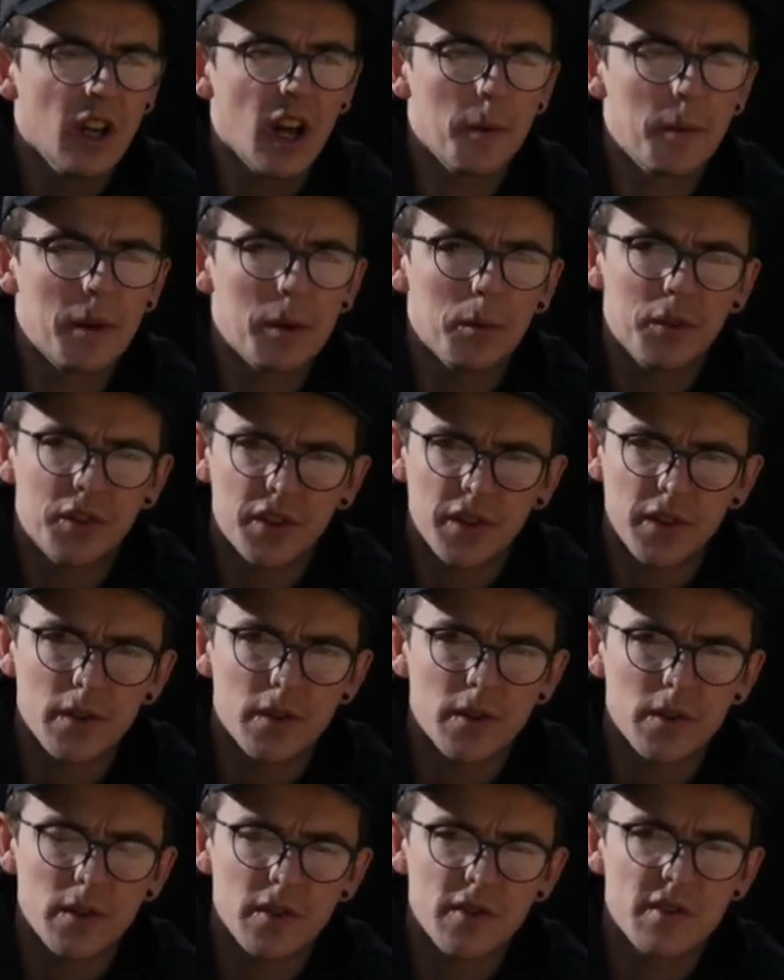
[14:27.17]
I'll be able
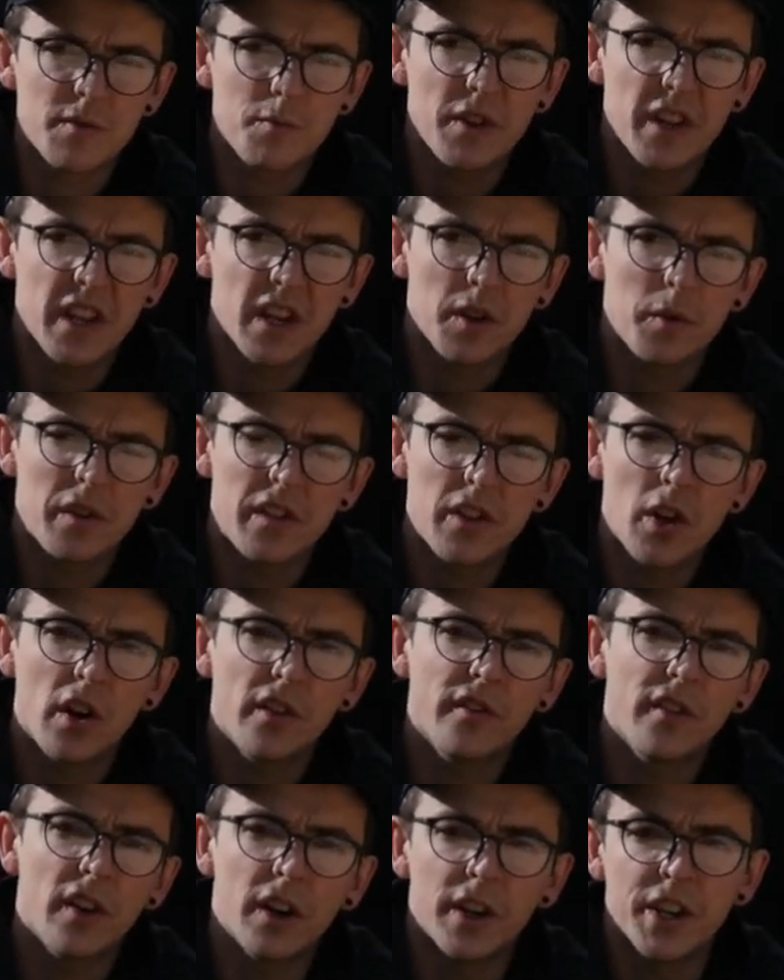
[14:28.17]
to spray it with
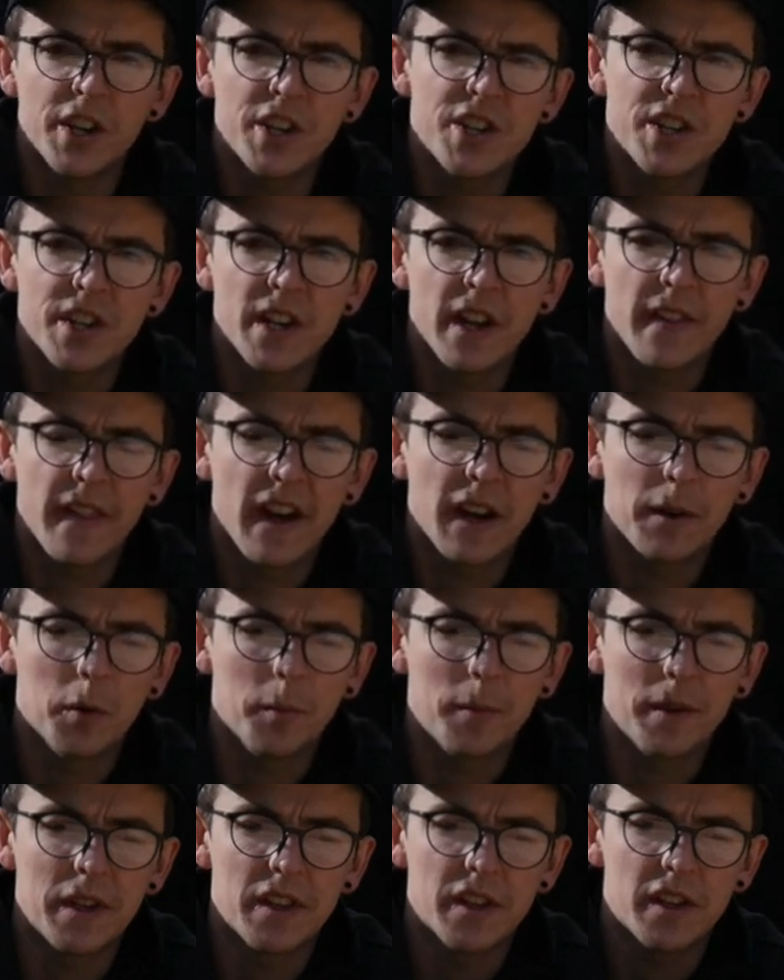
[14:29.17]
yacht varnish, and that will
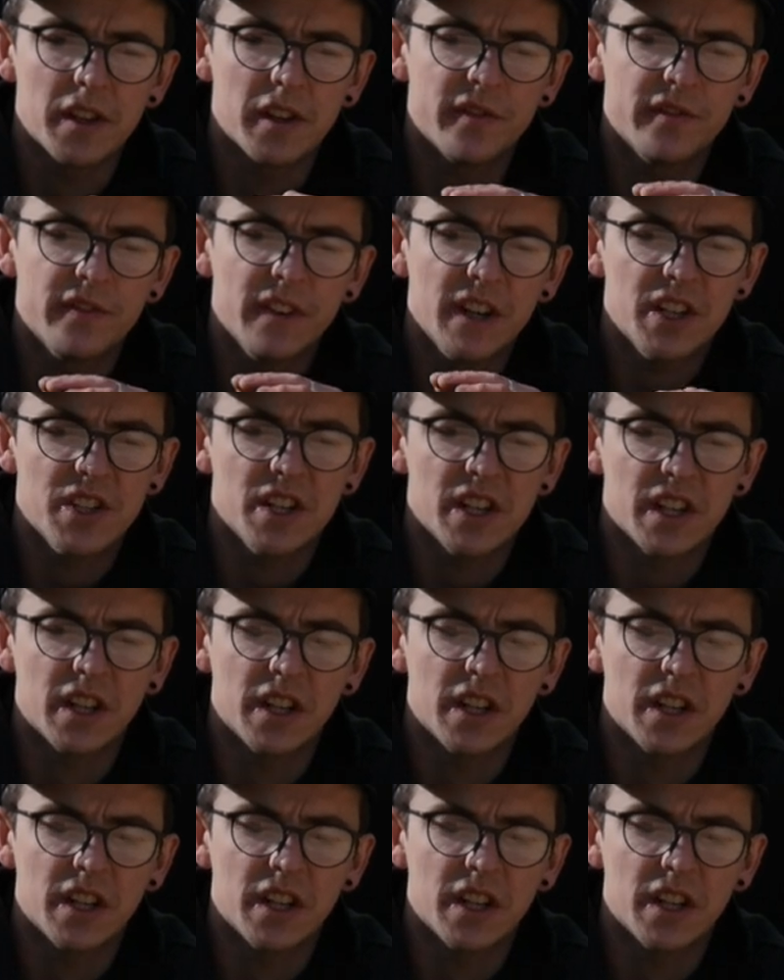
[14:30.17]
be the finish